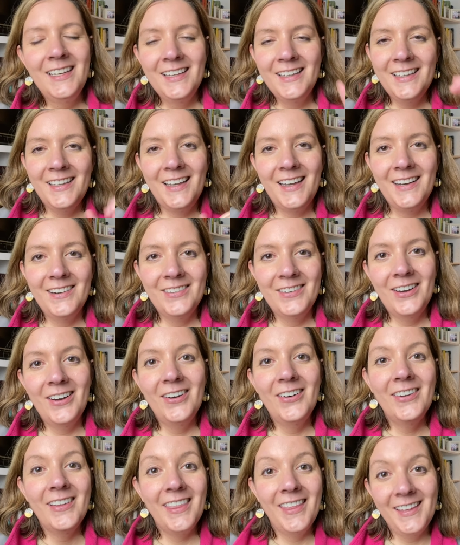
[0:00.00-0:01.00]
Like, I don't
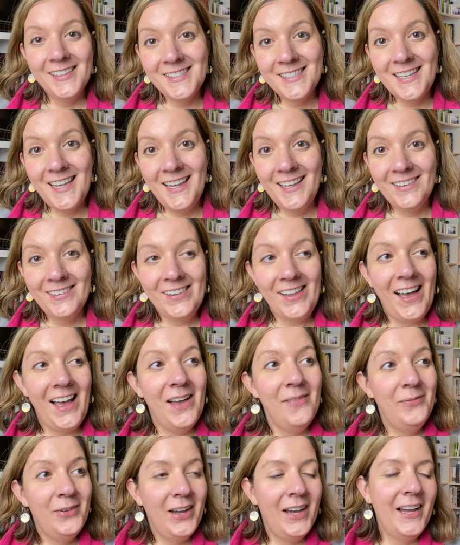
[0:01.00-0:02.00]
know, that's saying a
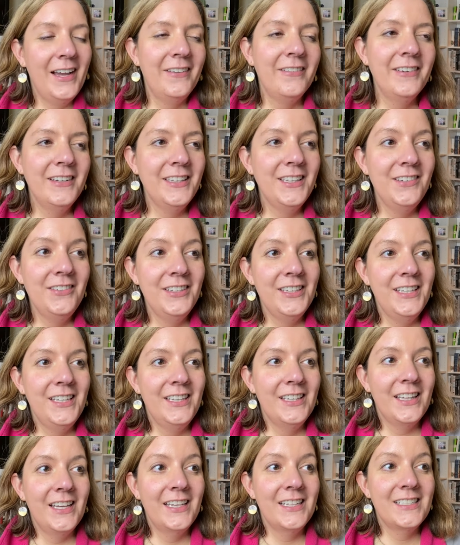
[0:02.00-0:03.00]
lot, but I really, really
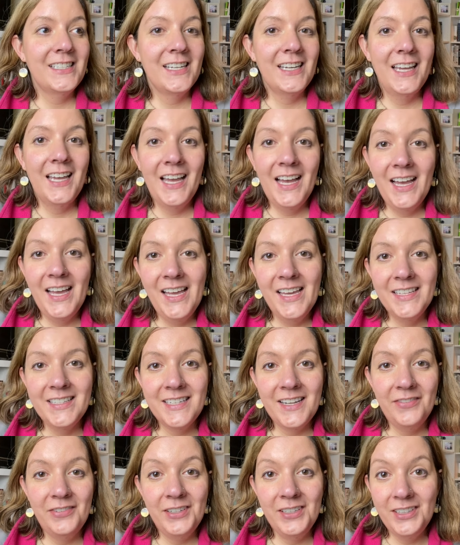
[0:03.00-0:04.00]
liked it.
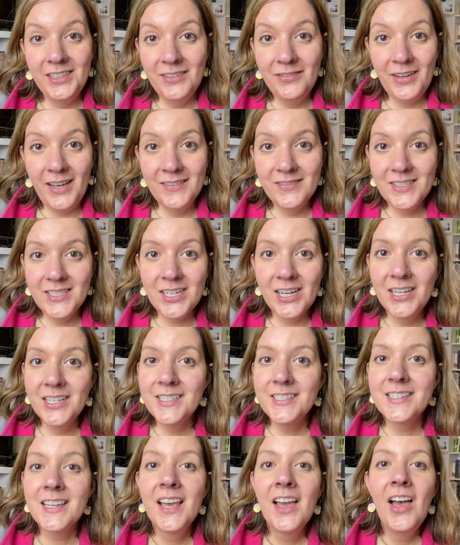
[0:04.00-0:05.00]
Definitely 5
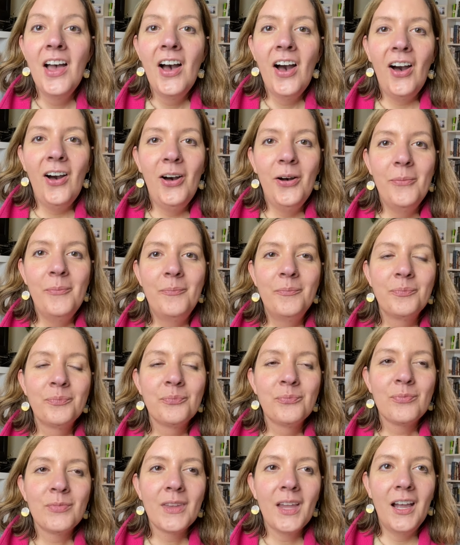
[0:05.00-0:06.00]
stars.
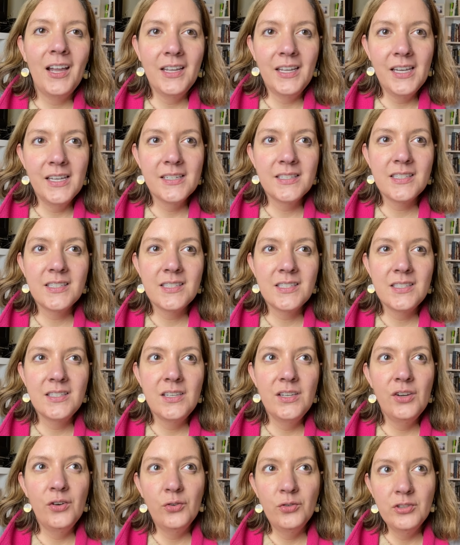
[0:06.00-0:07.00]
I guess
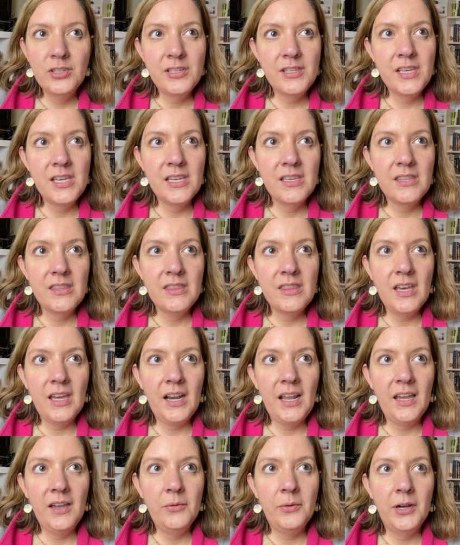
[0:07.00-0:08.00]
the only thing that
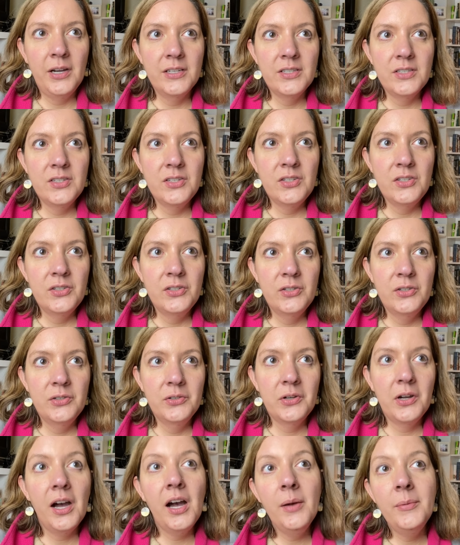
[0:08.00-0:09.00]
I want to
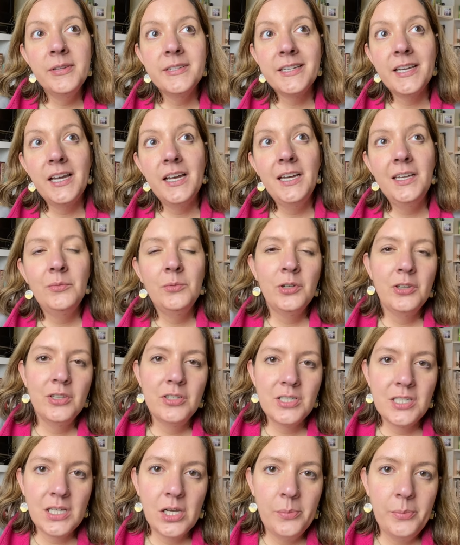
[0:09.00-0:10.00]
comment on, well,
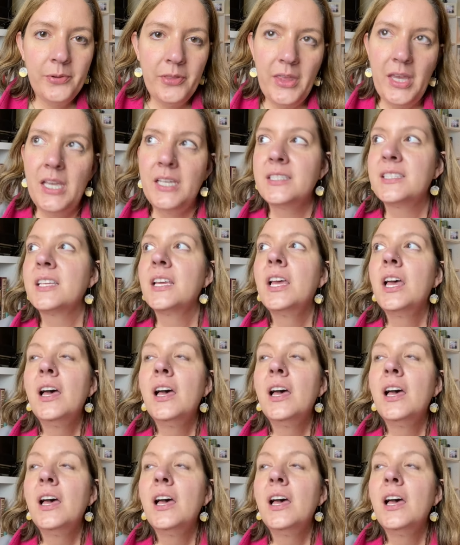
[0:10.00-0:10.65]
there's a couple things.